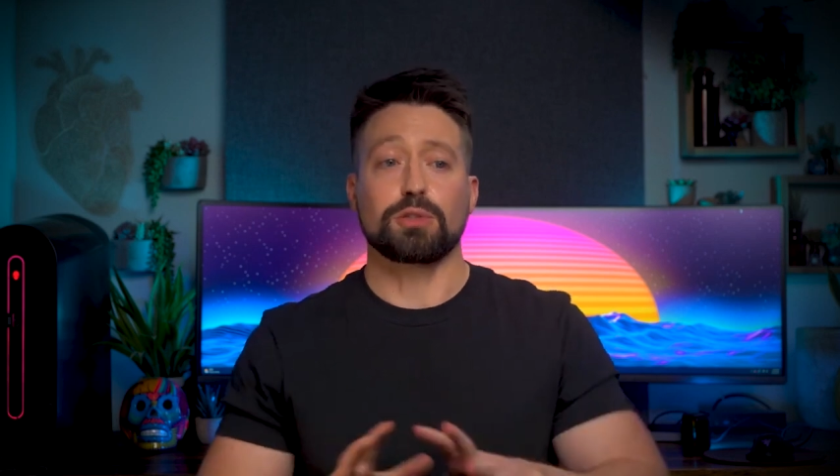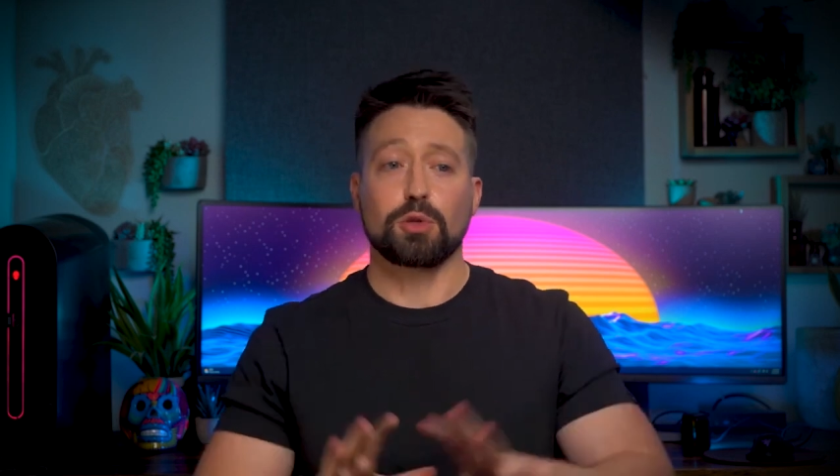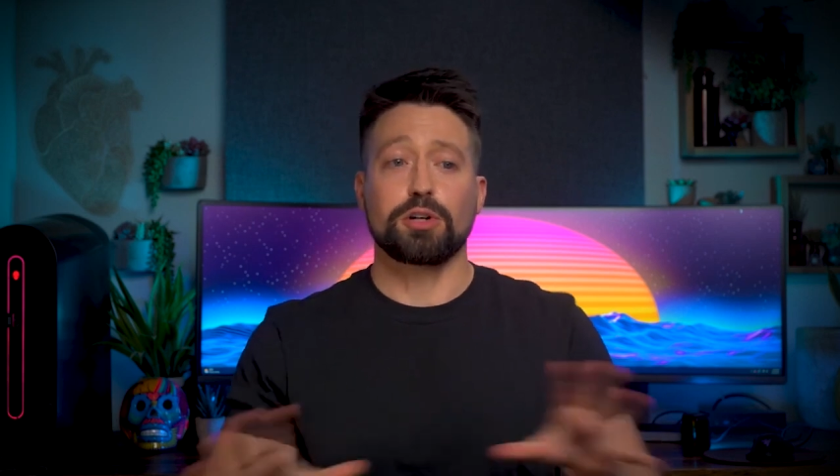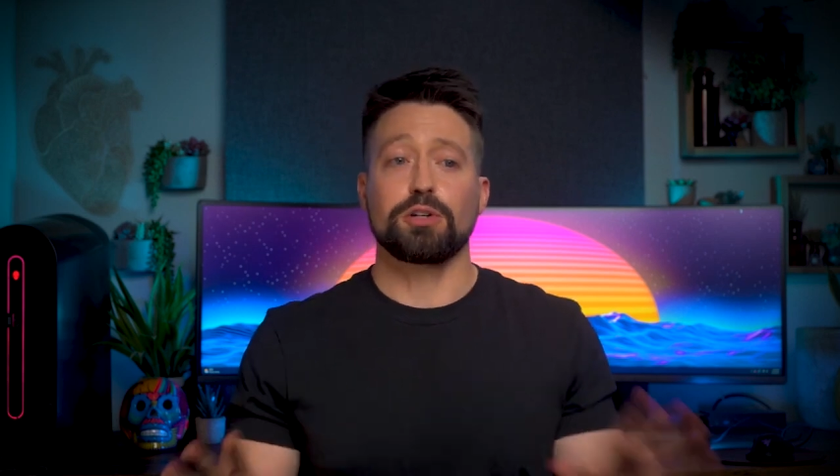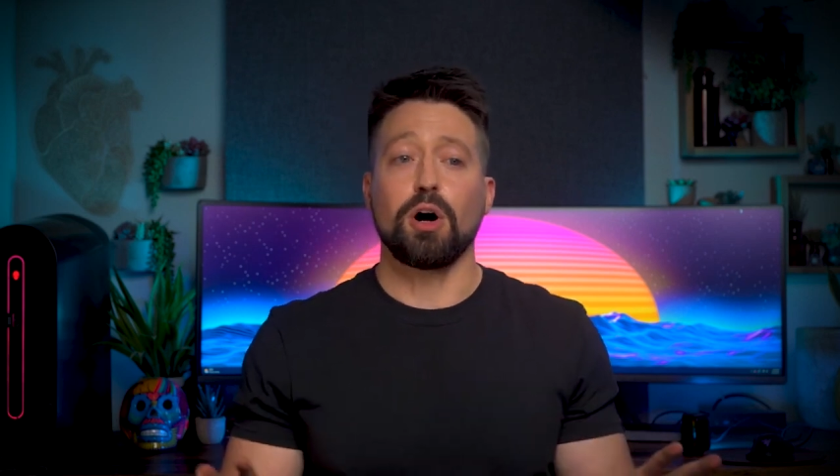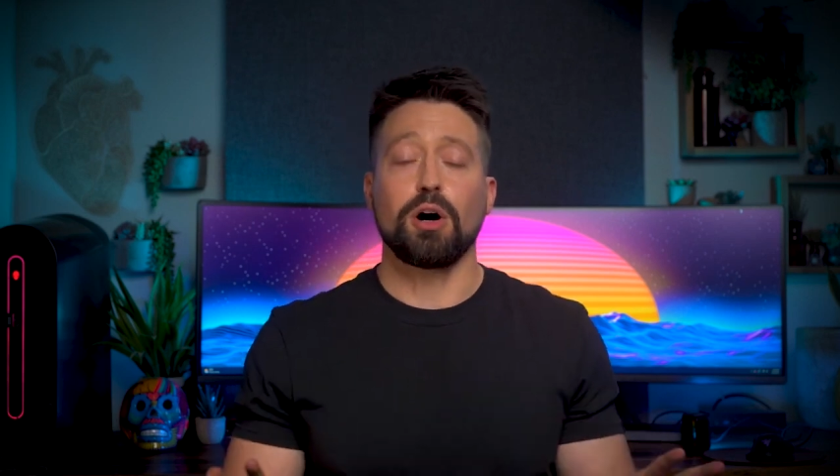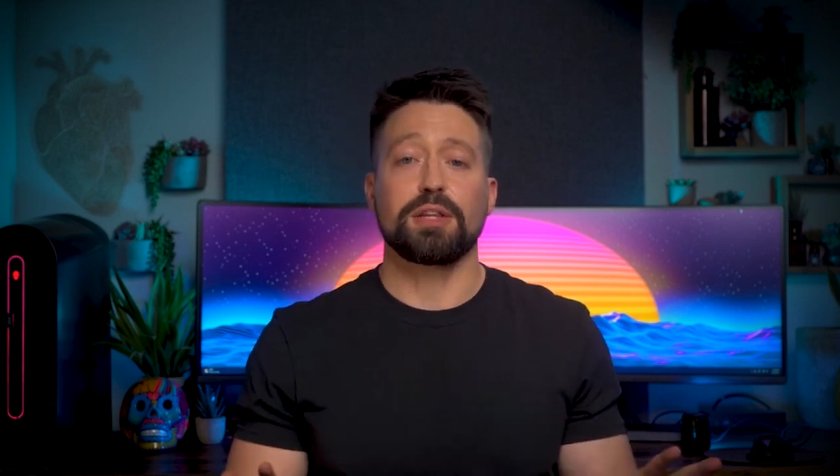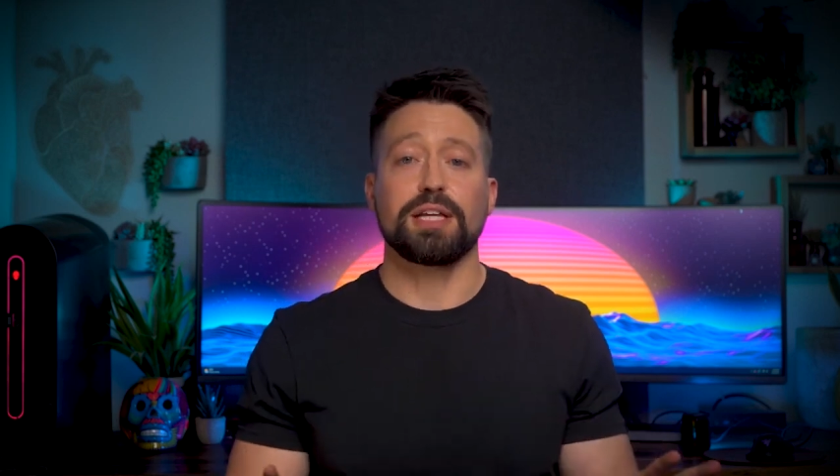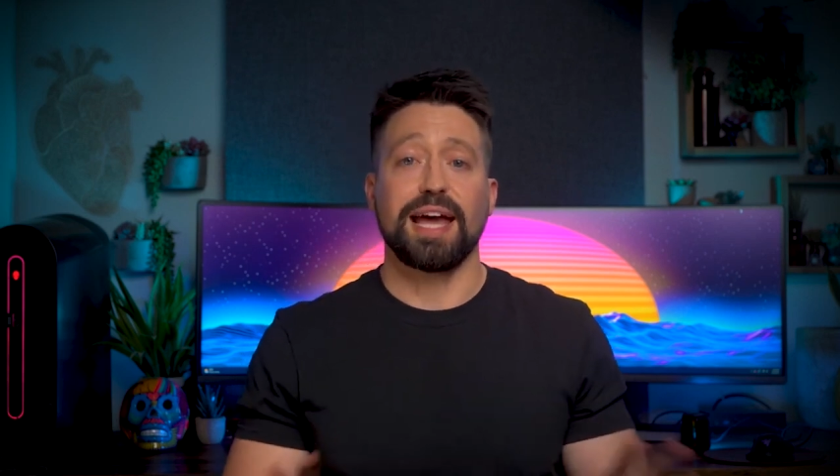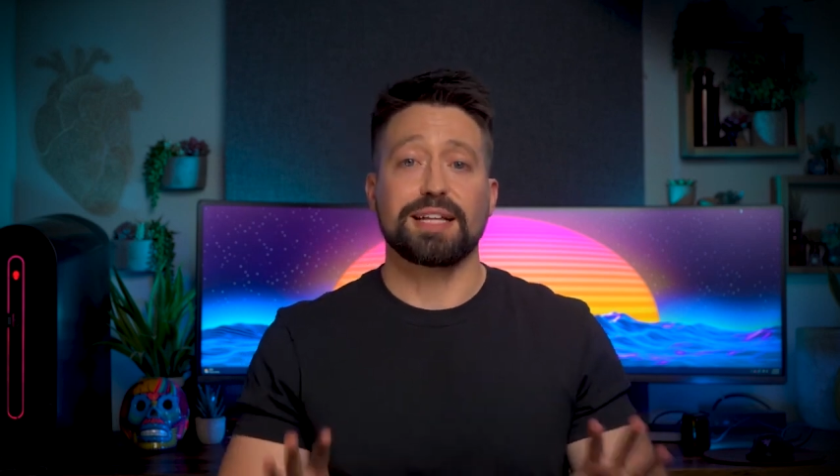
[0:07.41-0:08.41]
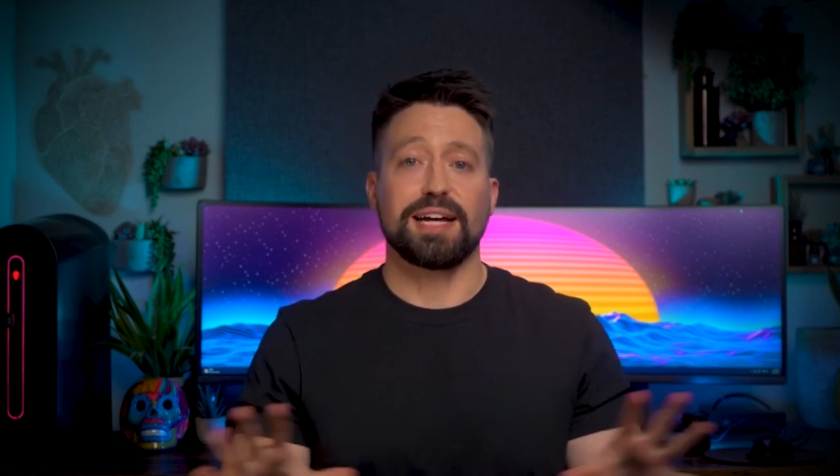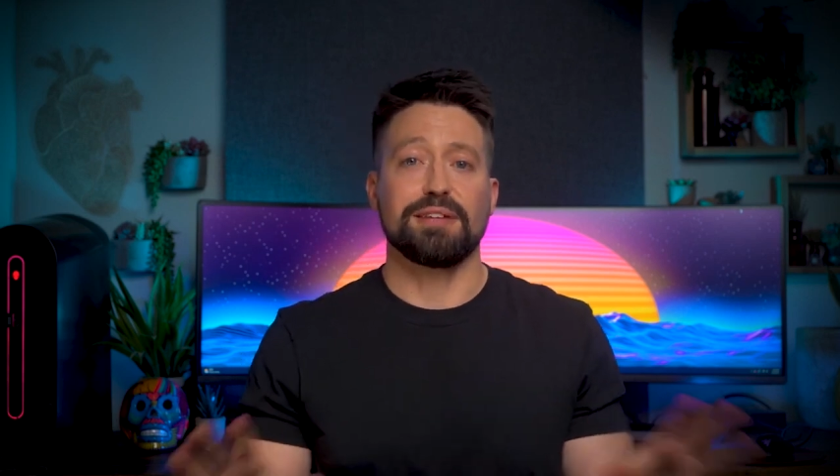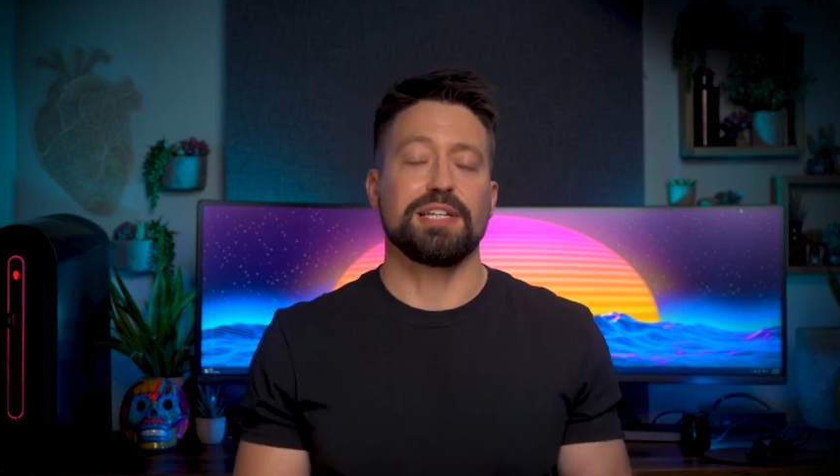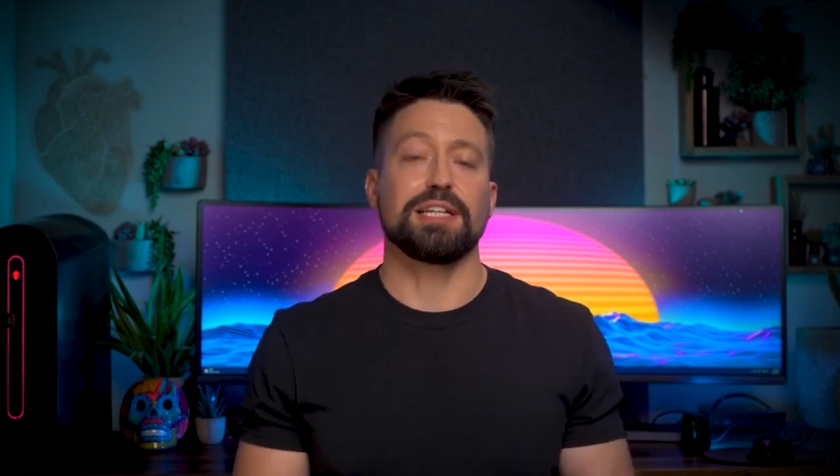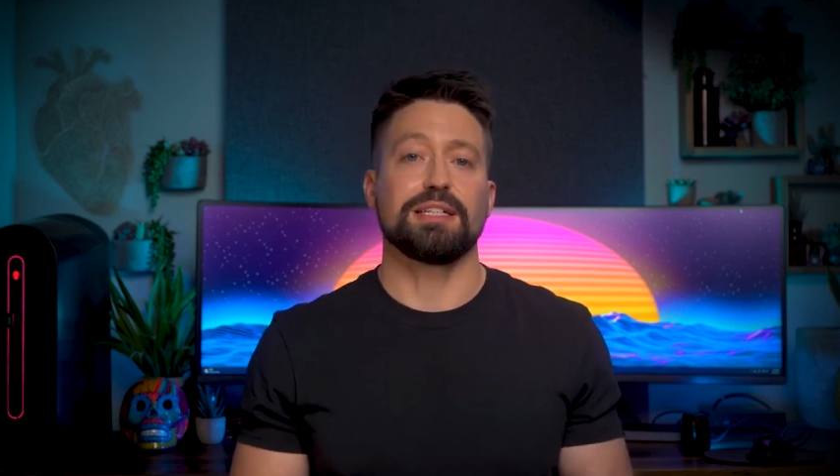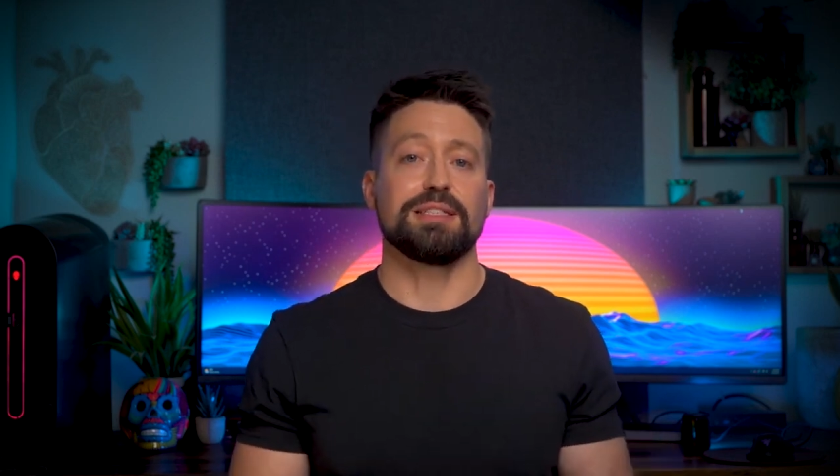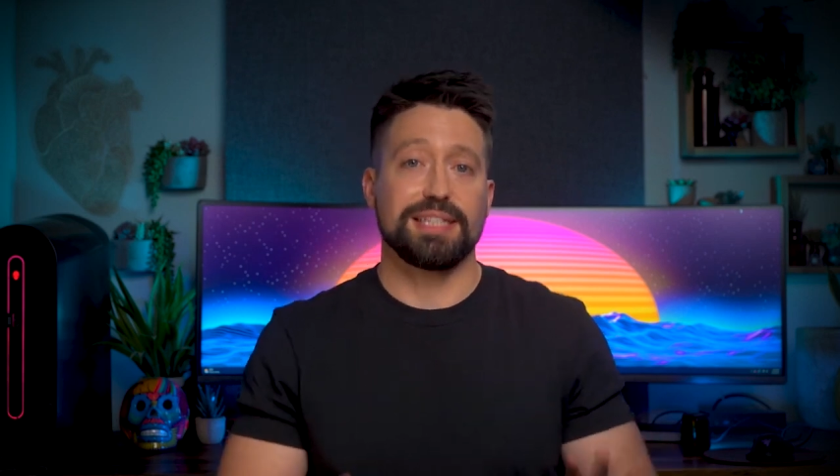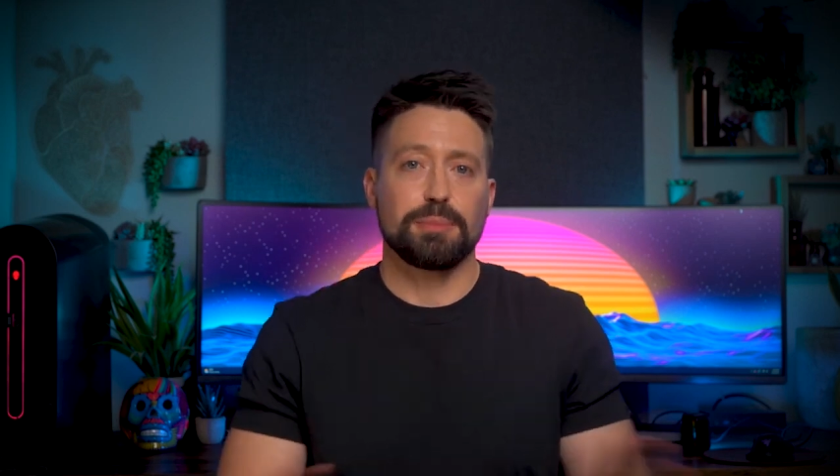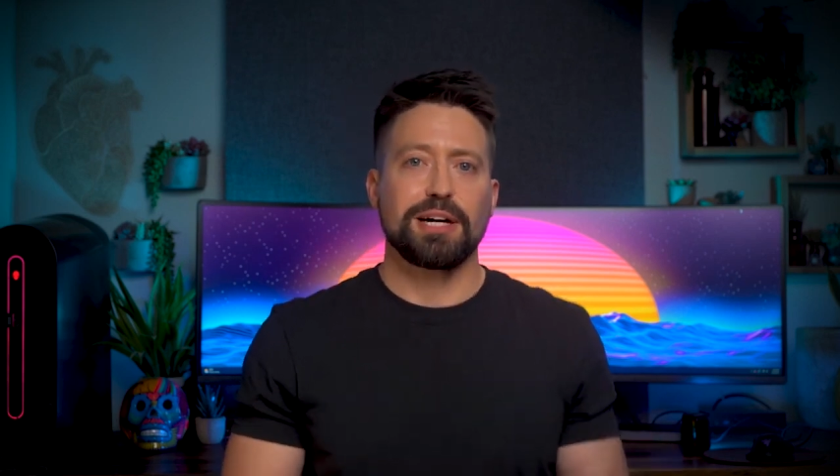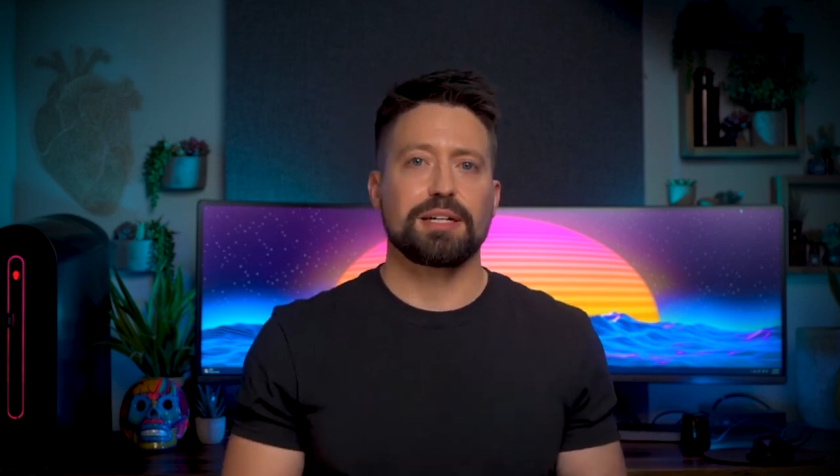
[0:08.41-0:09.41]
learn all the anti vegan
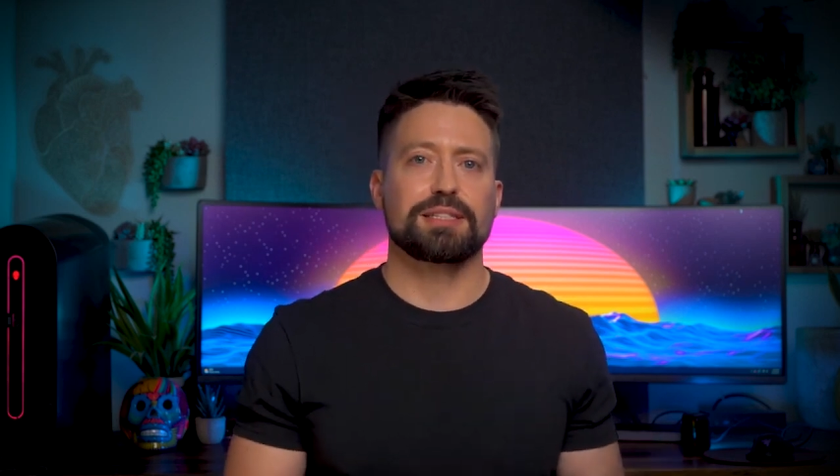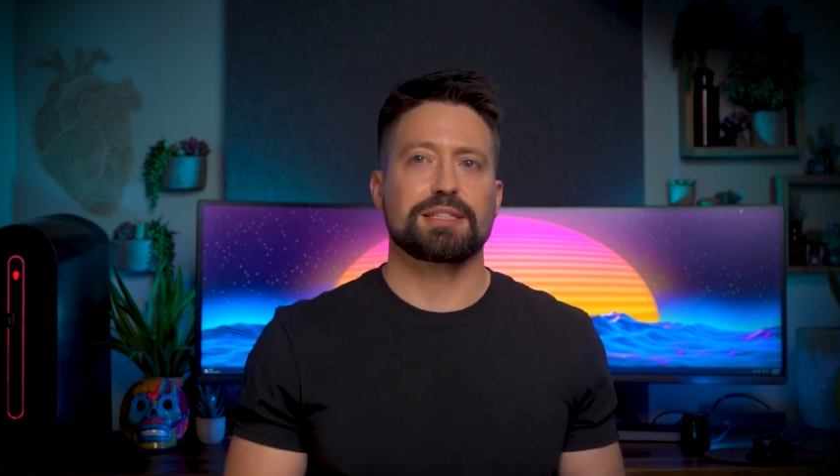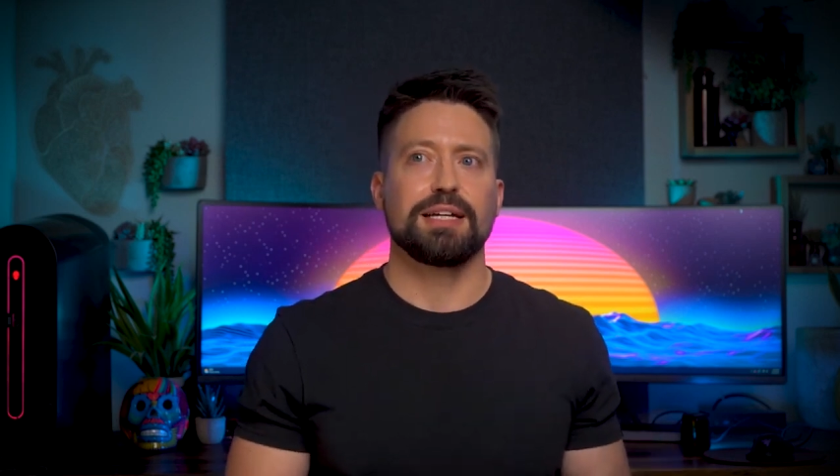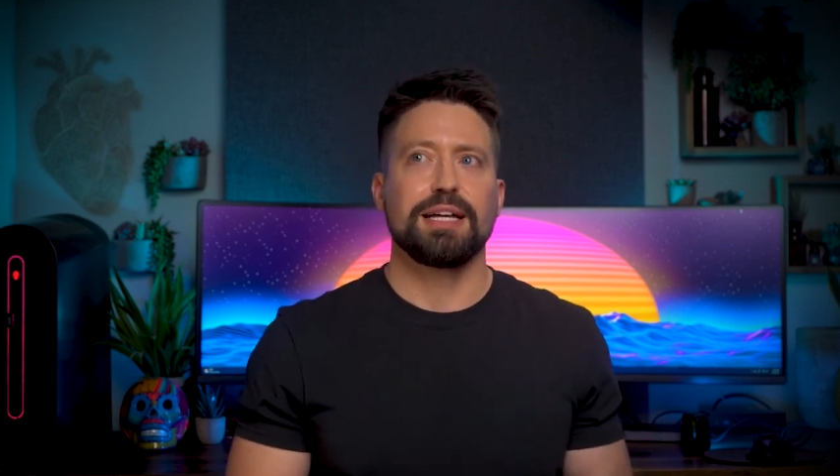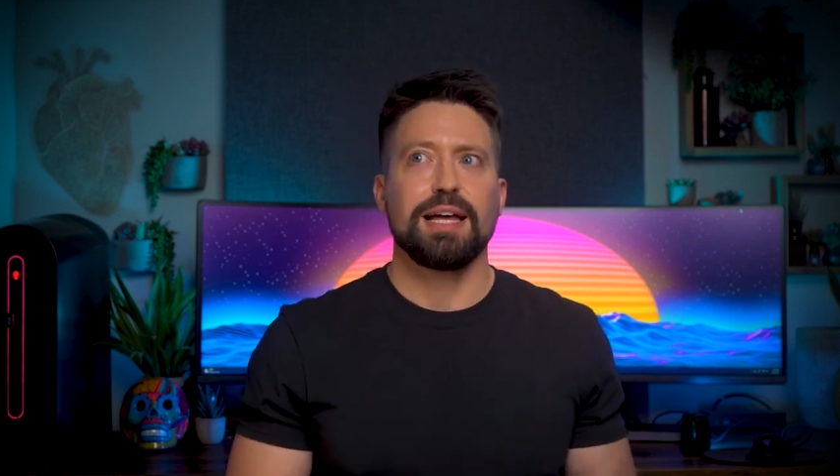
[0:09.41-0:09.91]
debunks